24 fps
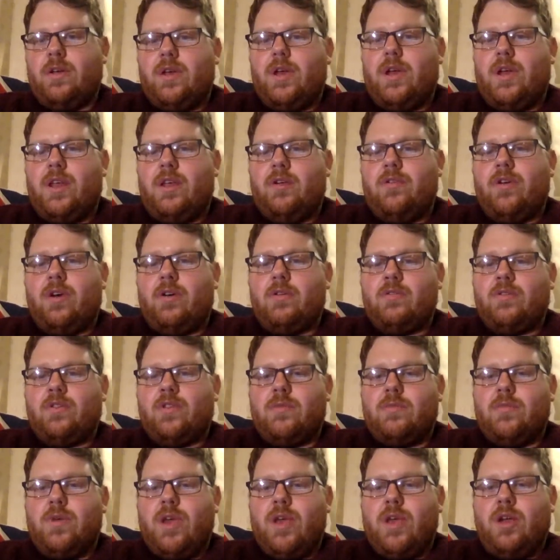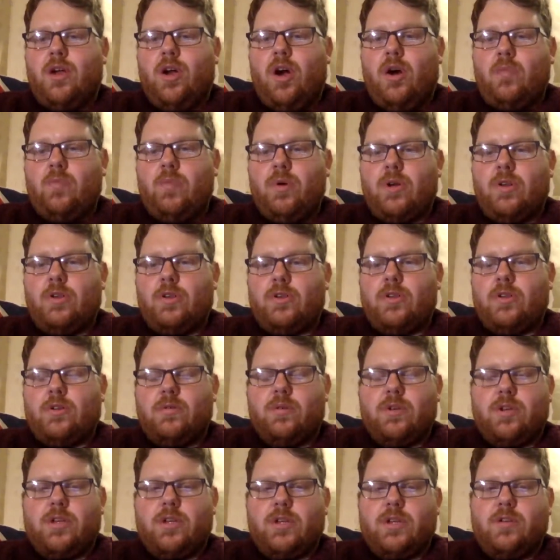and he grows them in compost,
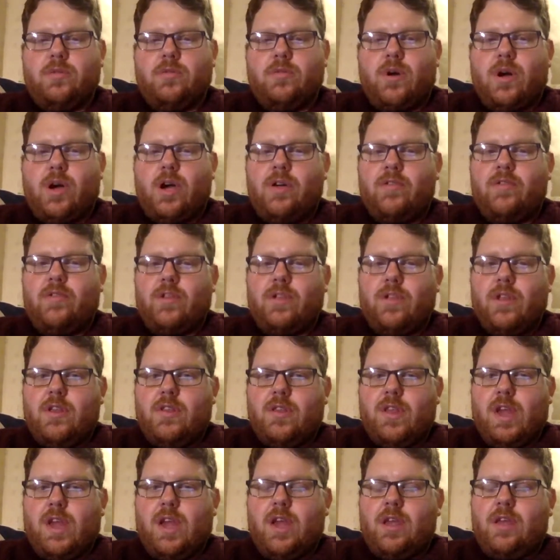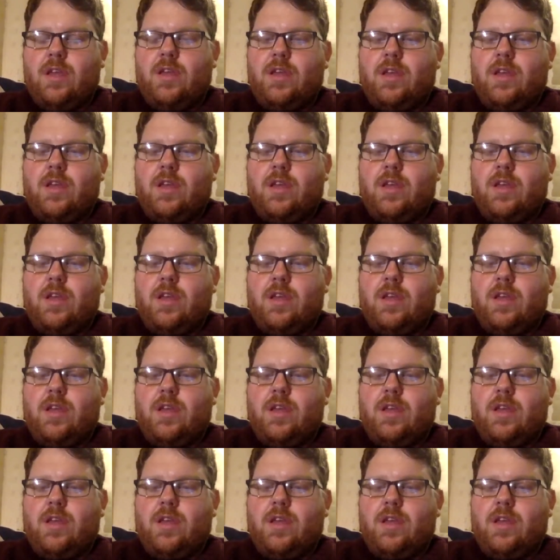which is what I've done this year.